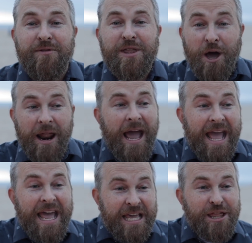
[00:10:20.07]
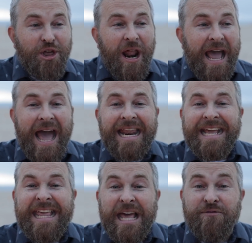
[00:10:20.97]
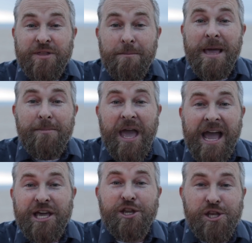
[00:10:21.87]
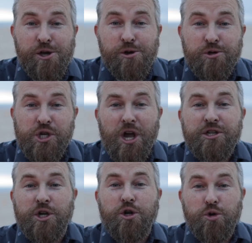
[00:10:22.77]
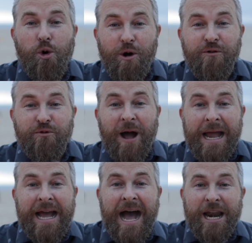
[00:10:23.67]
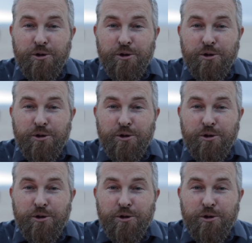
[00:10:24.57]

He thought I he thought I had a gift that maybe I could use to glorify God.